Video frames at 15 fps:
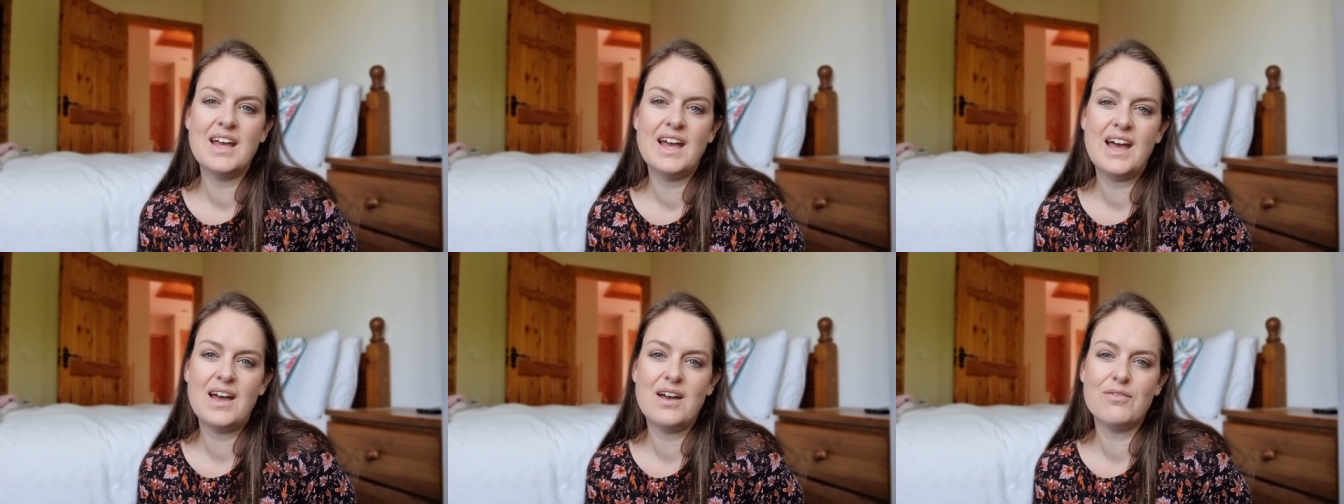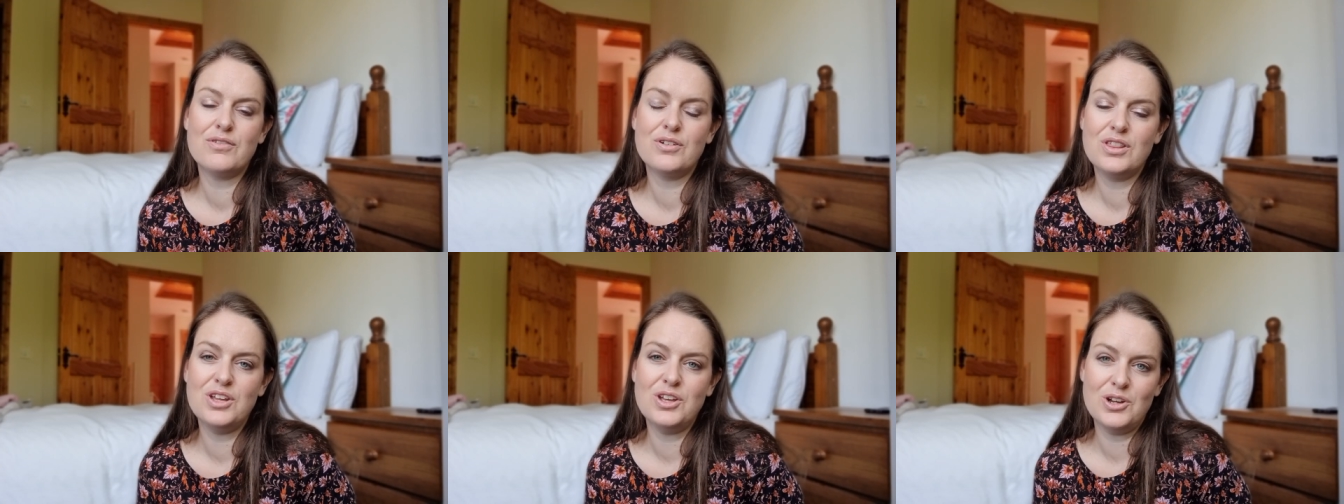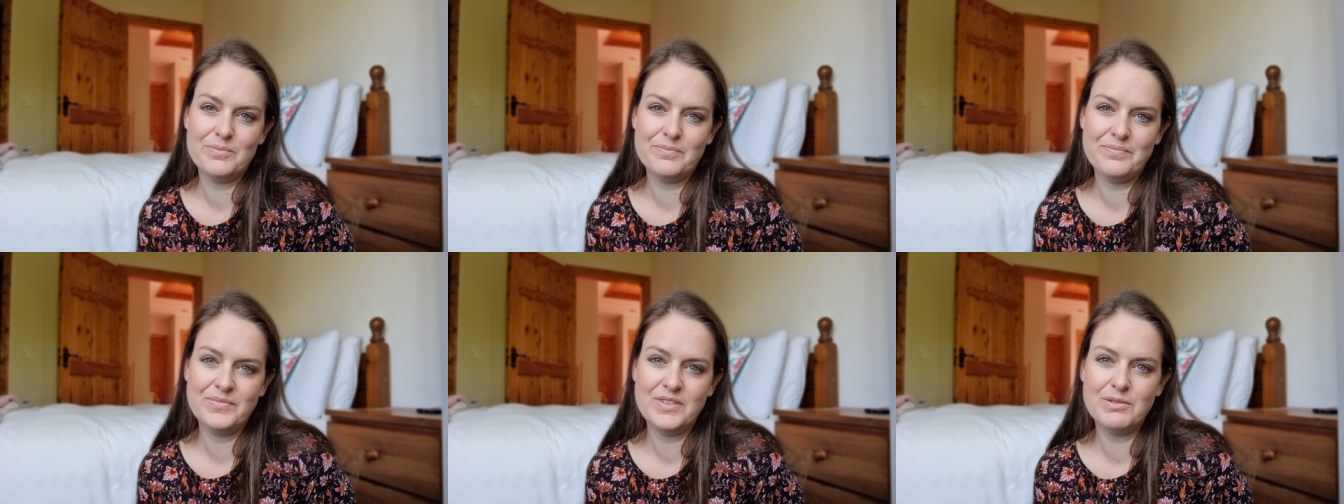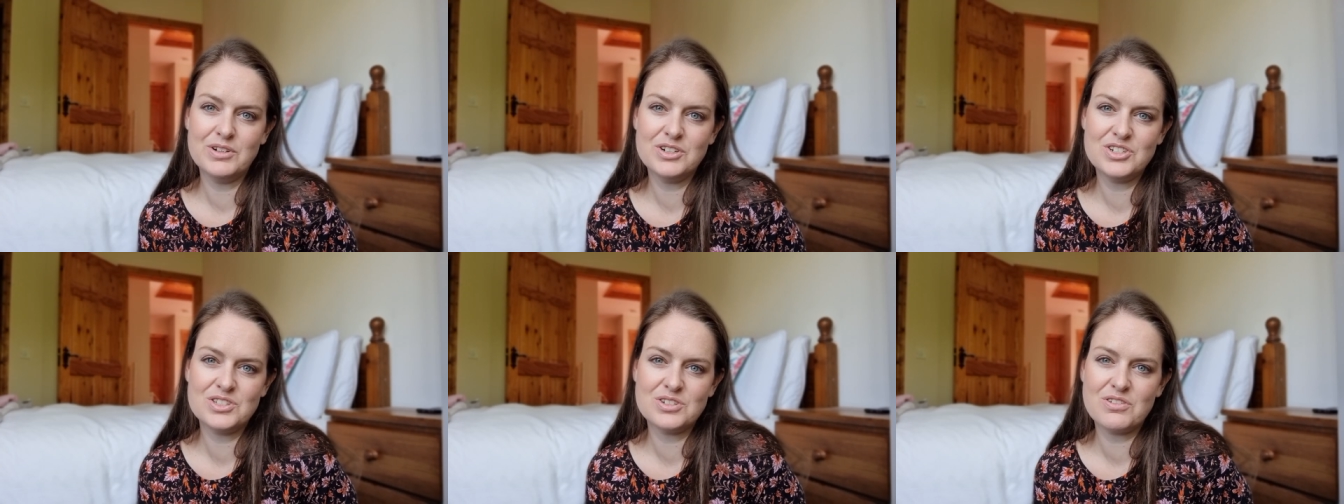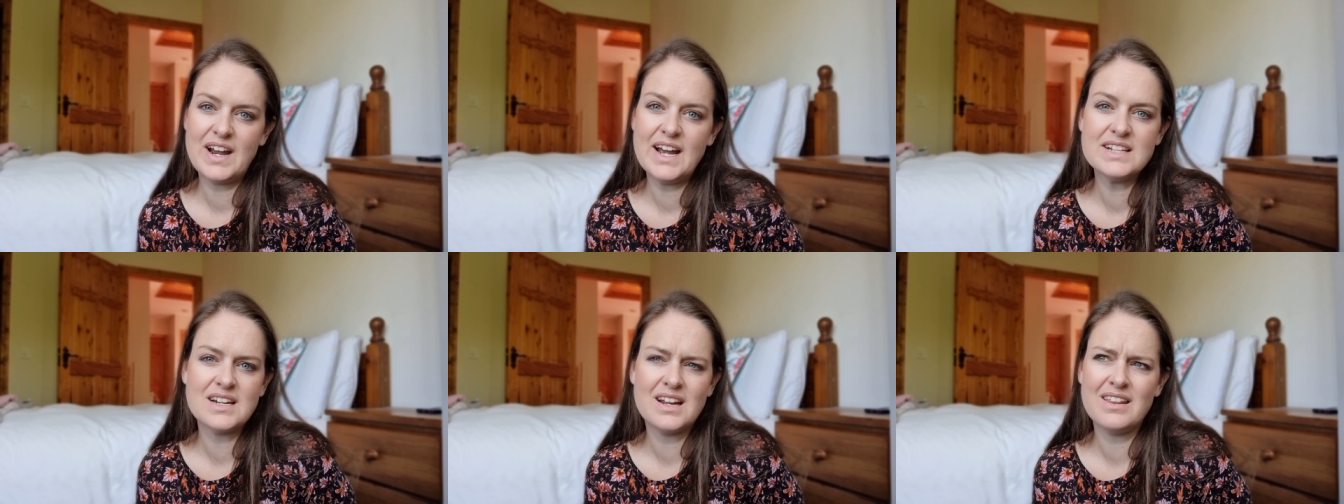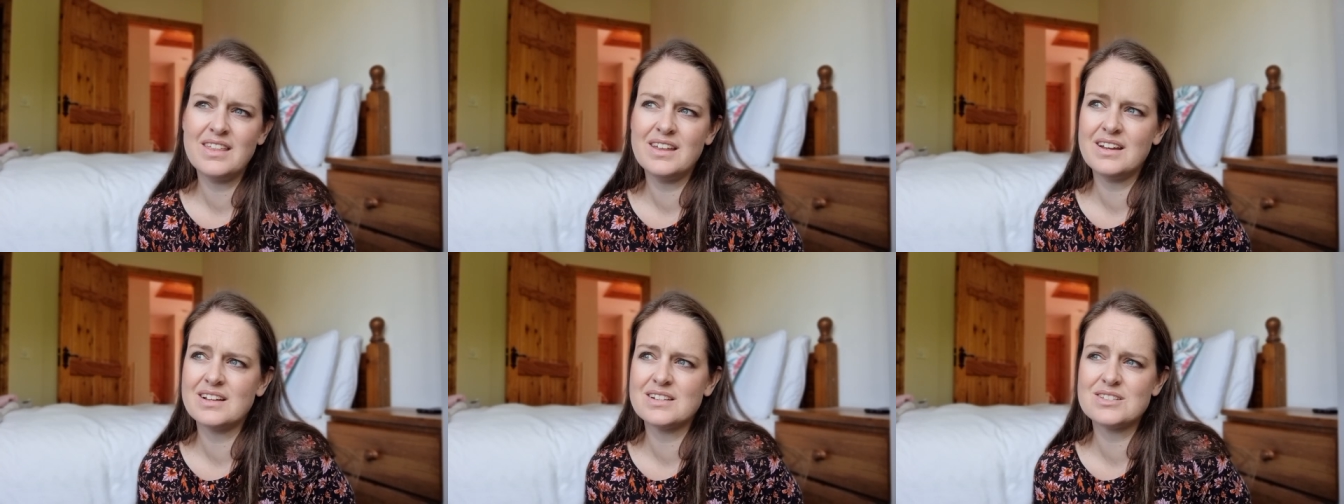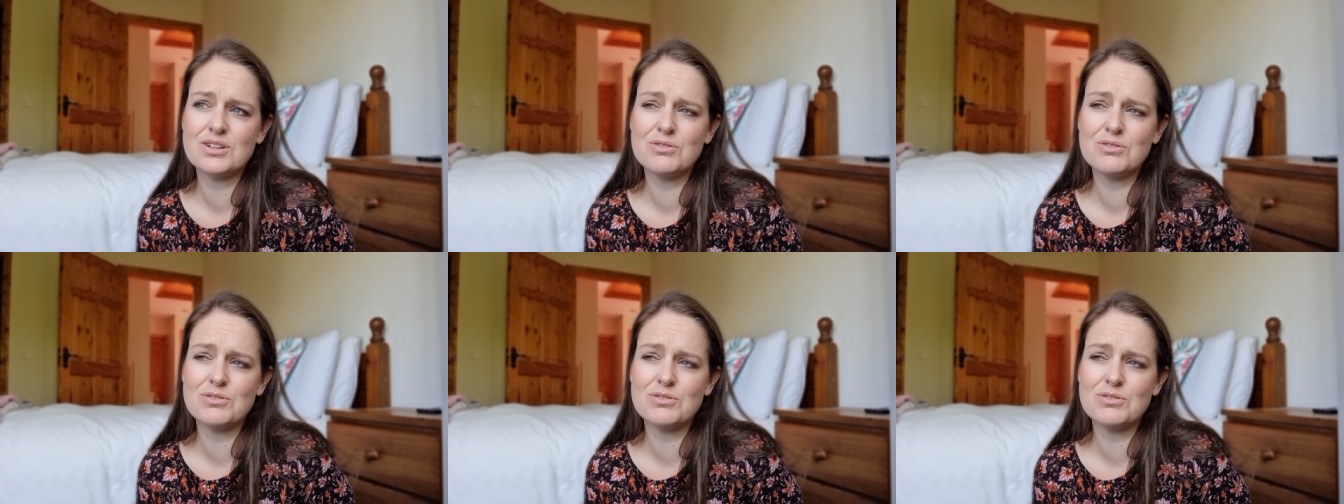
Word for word: uh, for the year which is great I think it's